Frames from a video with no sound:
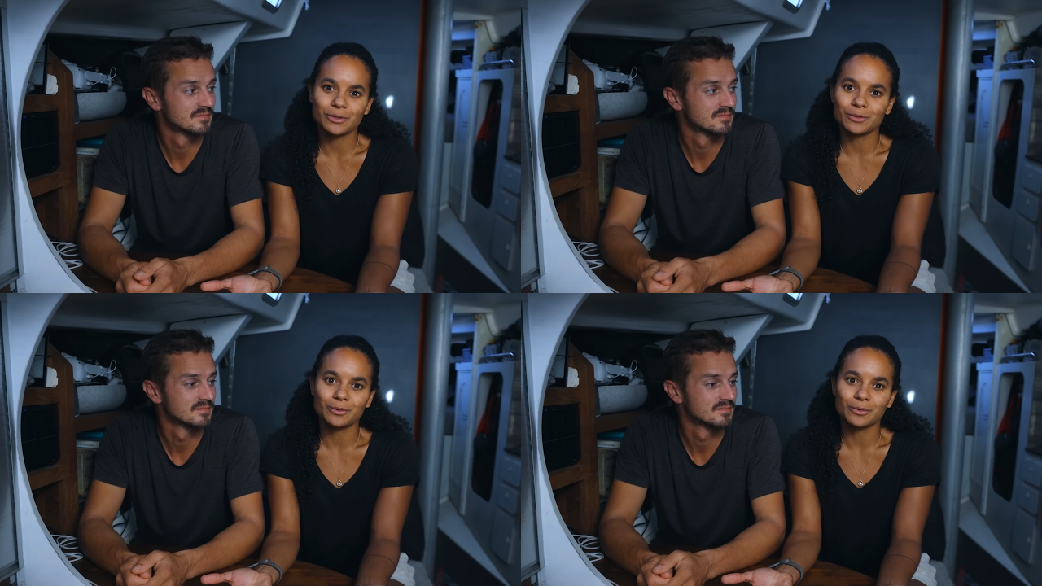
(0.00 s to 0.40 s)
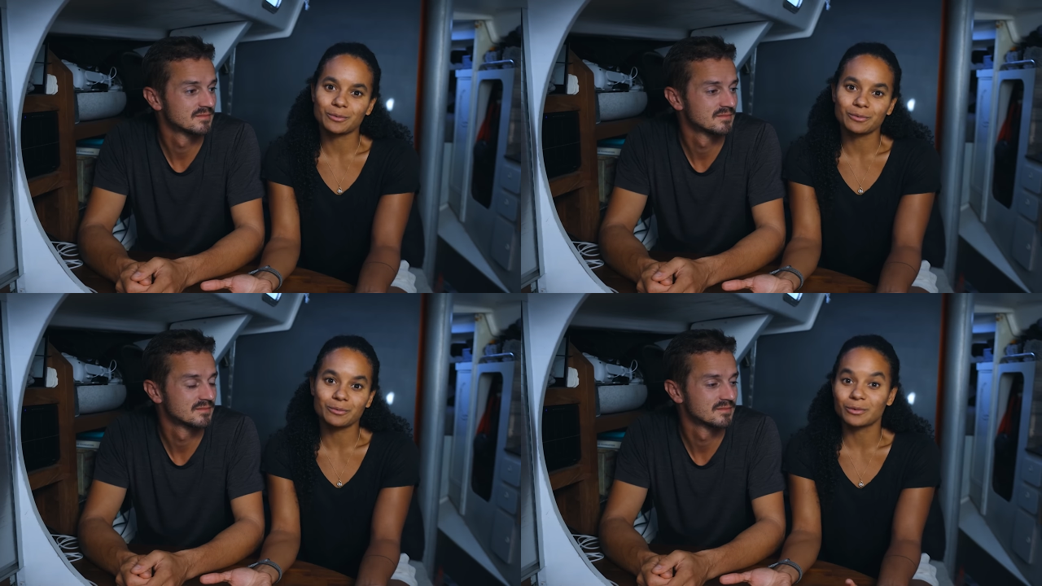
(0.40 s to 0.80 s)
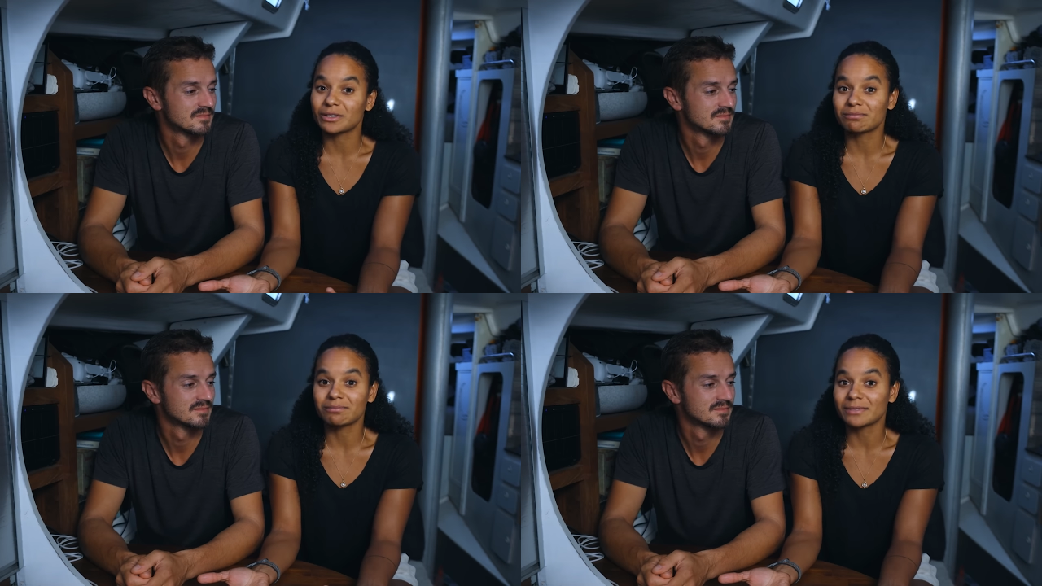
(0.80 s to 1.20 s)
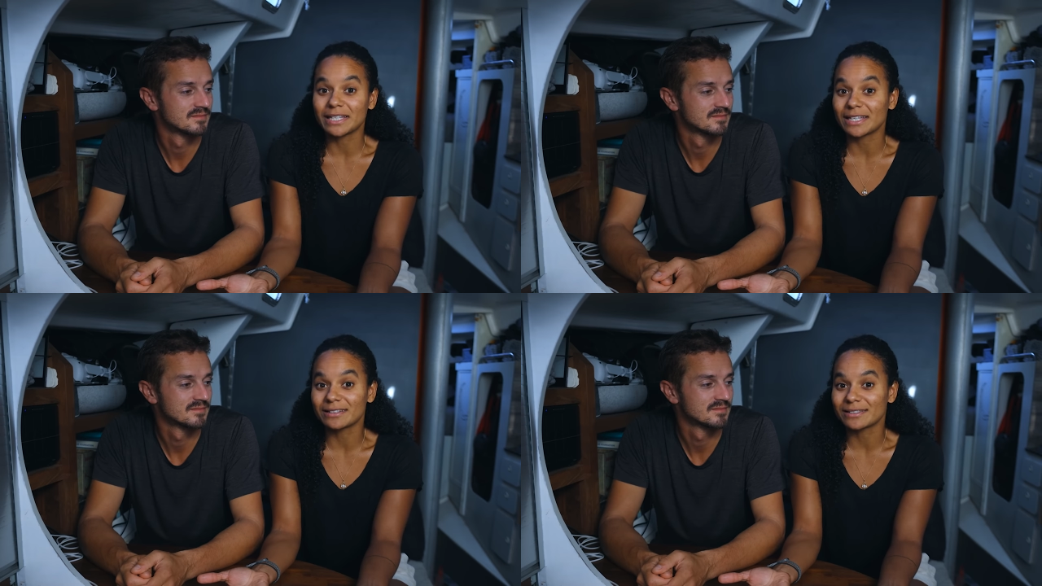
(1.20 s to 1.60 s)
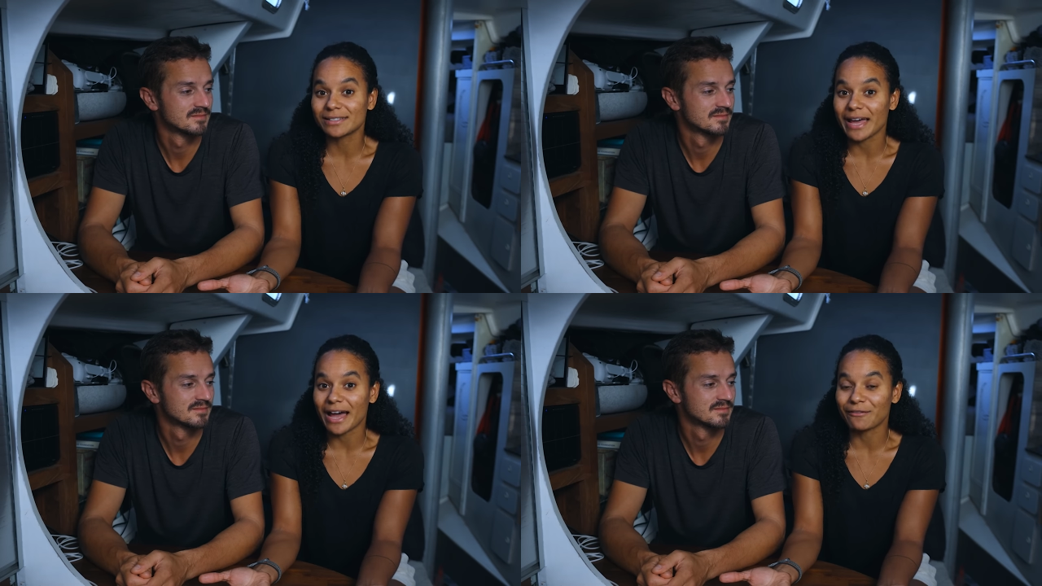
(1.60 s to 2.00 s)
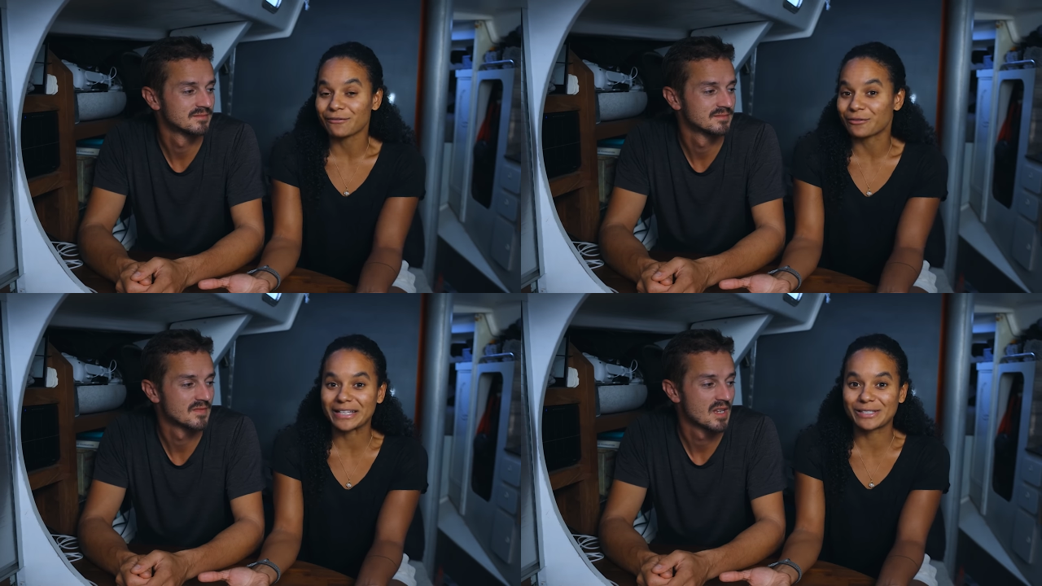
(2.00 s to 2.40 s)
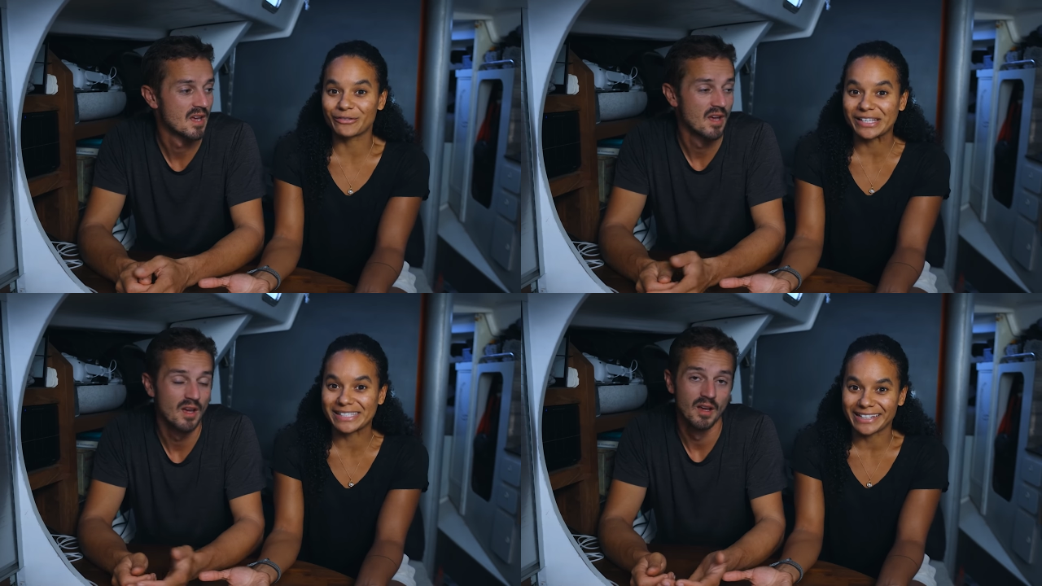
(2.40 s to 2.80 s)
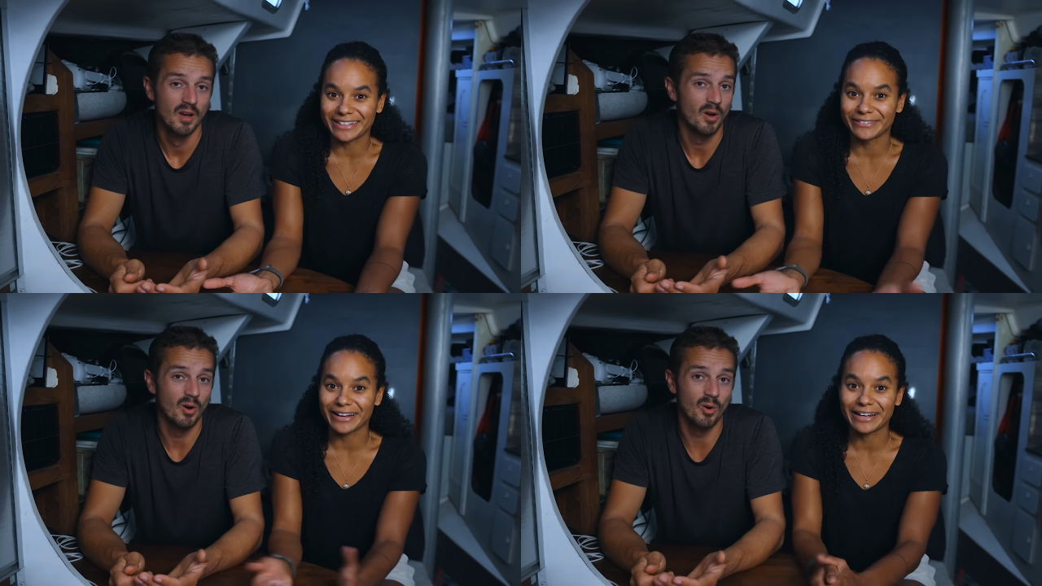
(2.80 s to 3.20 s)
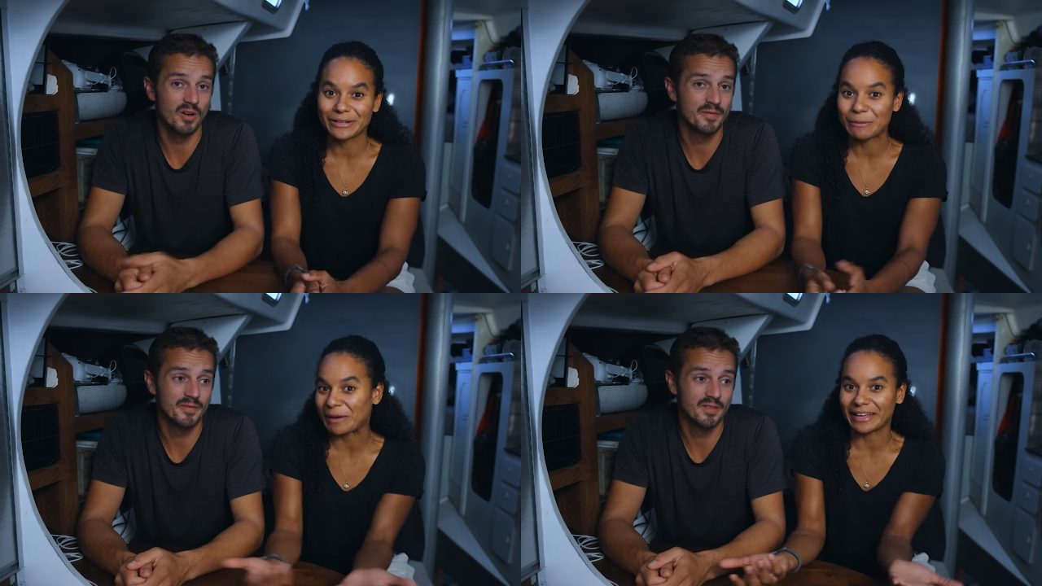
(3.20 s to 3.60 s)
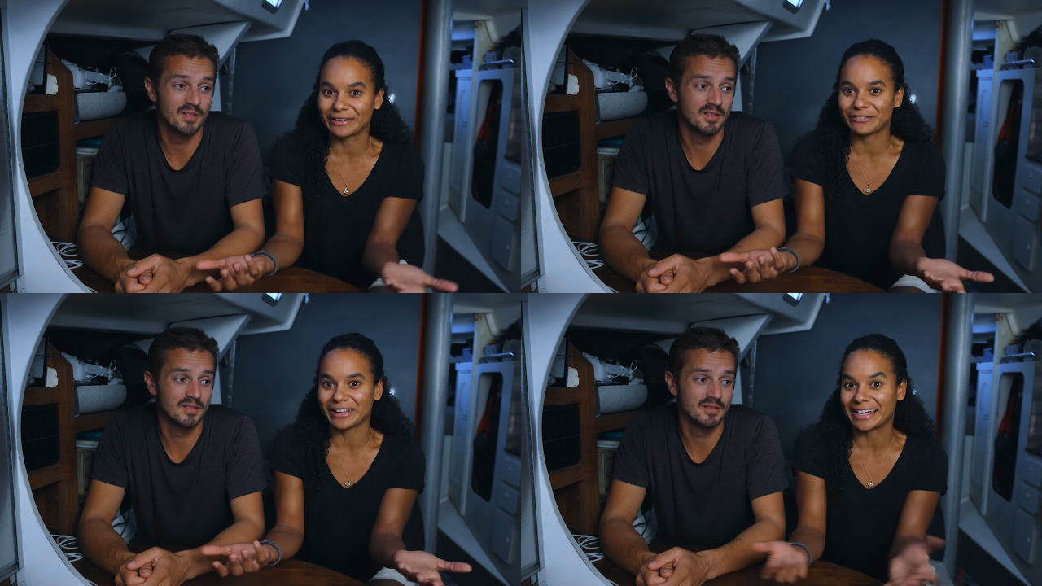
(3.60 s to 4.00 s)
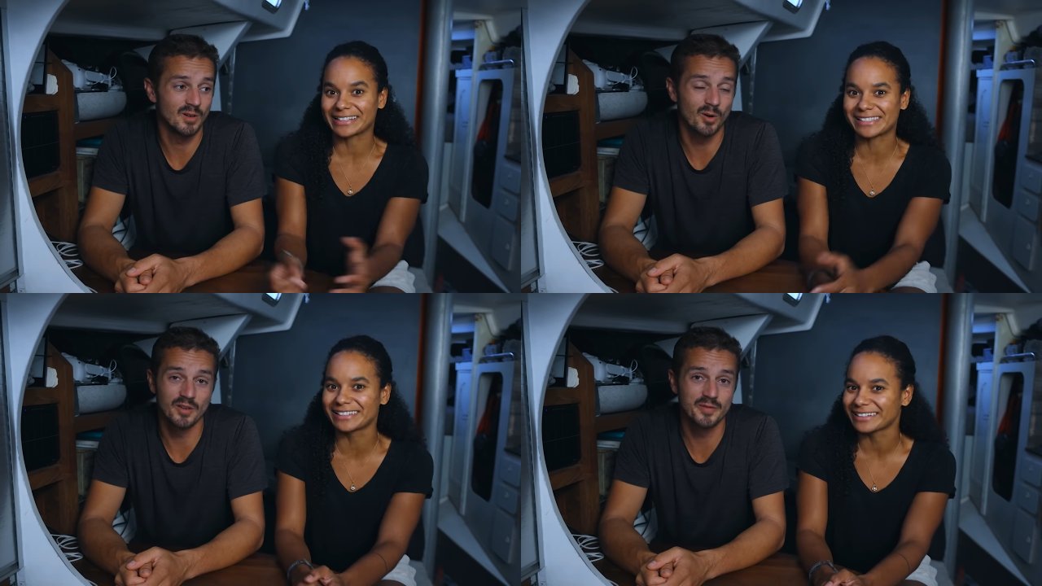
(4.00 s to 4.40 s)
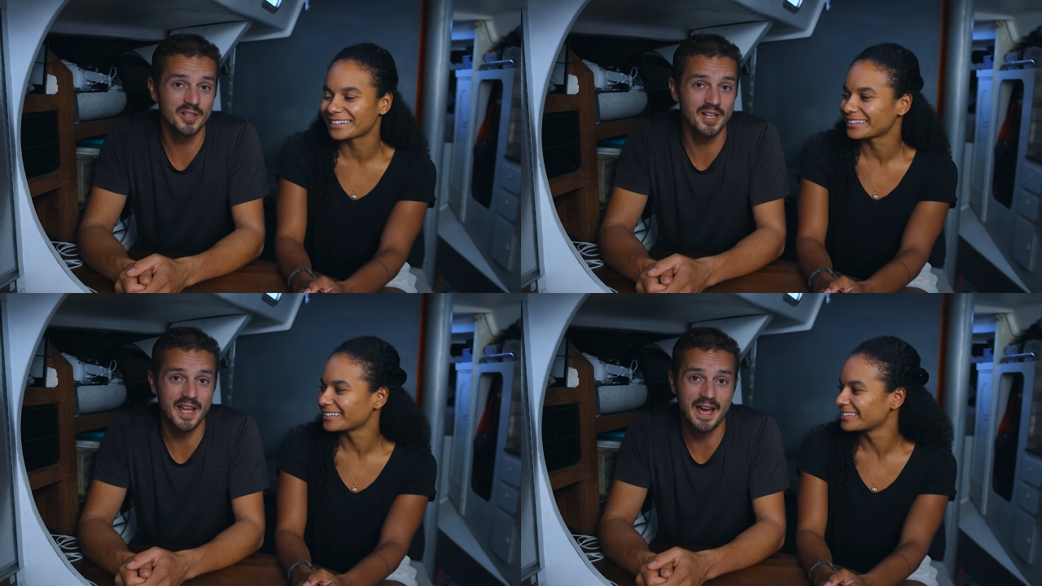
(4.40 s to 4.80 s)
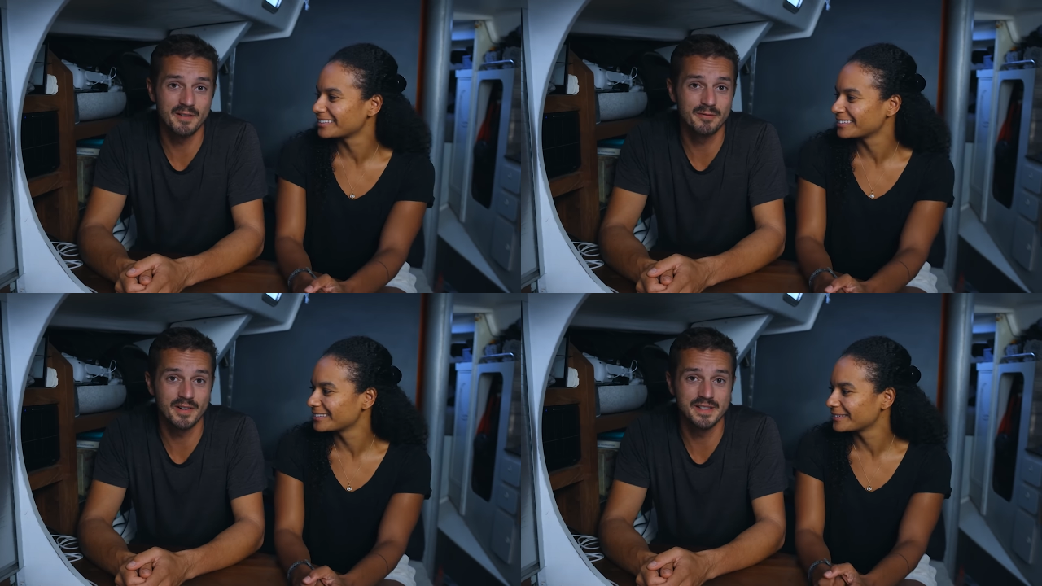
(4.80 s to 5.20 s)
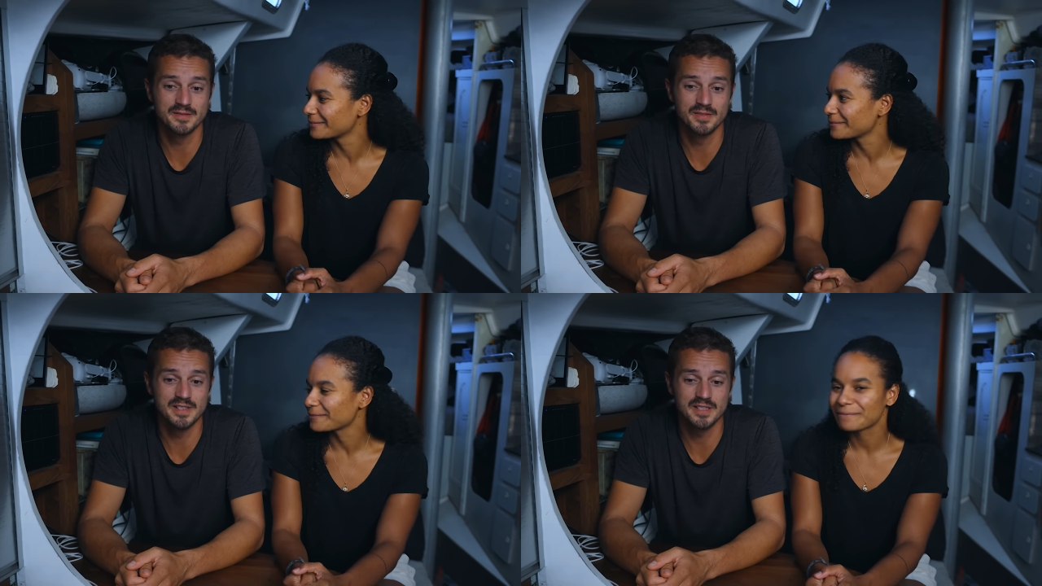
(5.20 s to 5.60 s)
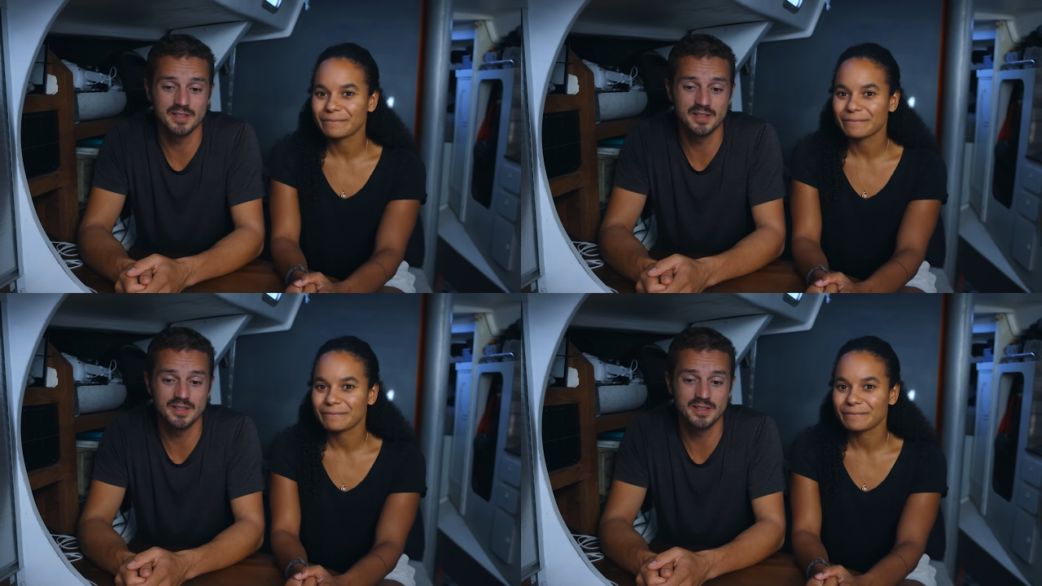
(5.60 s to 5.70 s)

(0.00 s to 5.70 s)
Speaker 1: you would need to have friends visit you and then you pay their flights. Or if you're going to have friends visit